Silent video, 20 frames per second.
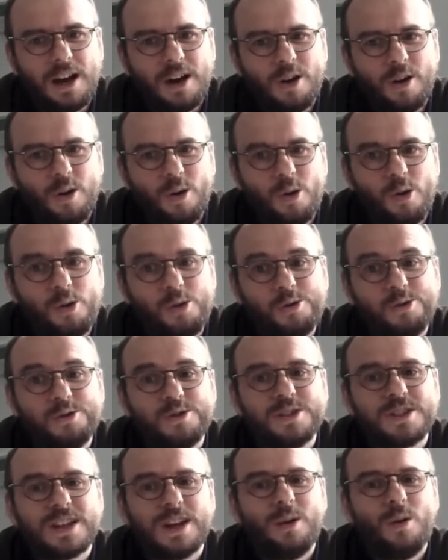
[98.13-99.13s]

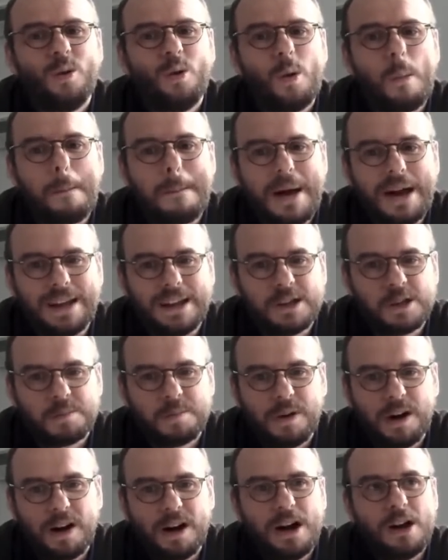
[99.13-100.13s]
owned or managed
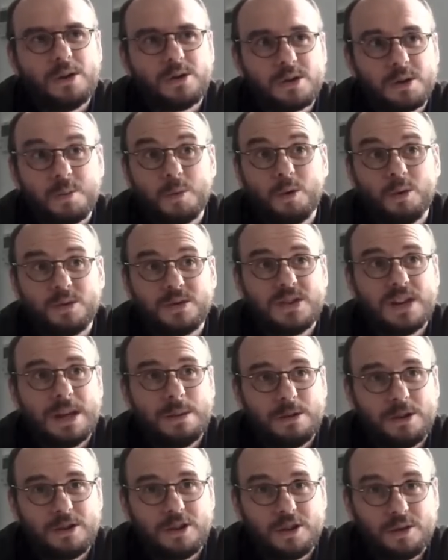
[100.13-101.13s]
by a small team,
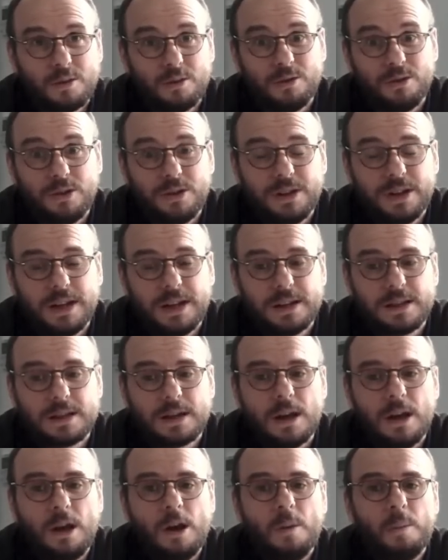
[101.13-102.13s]
a digital unit,
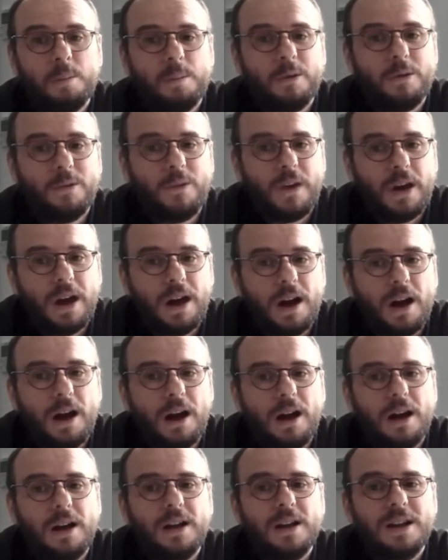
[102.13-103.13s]
but there
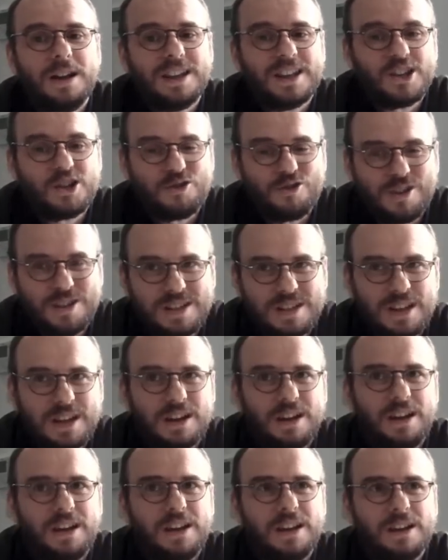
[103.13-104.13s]
are
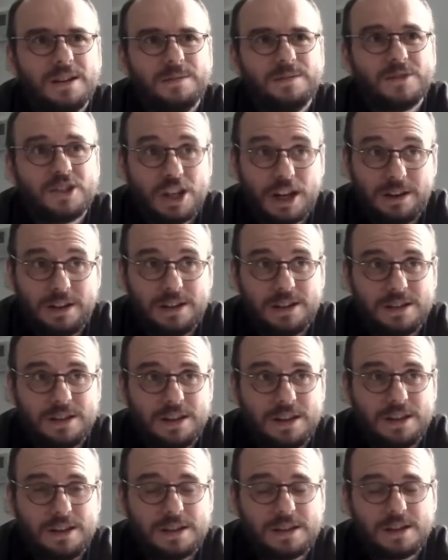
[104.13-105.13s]
increasingly
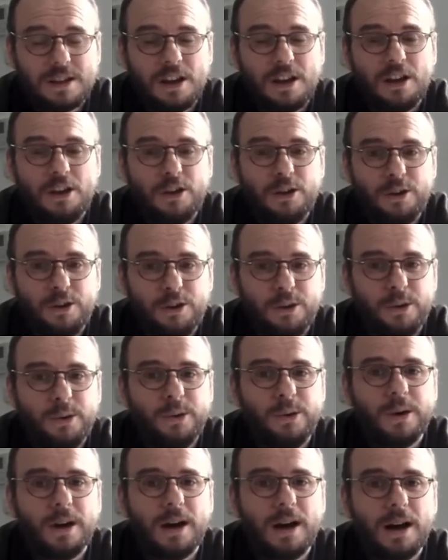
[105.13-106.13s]
charities
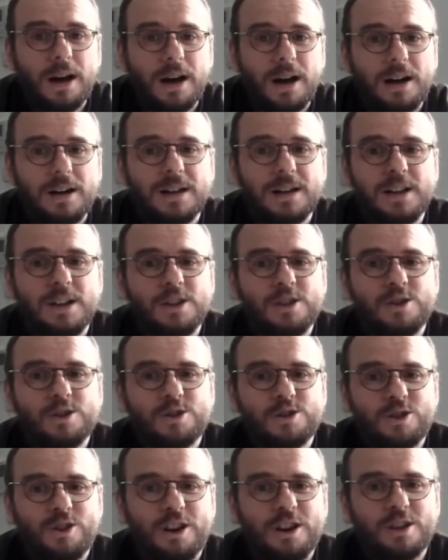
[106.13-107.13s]
who are
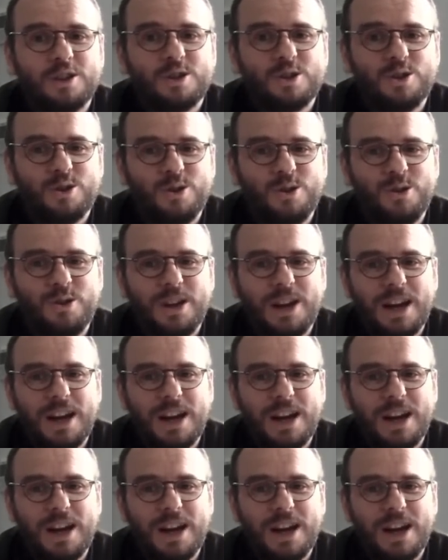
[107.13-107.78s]
trying to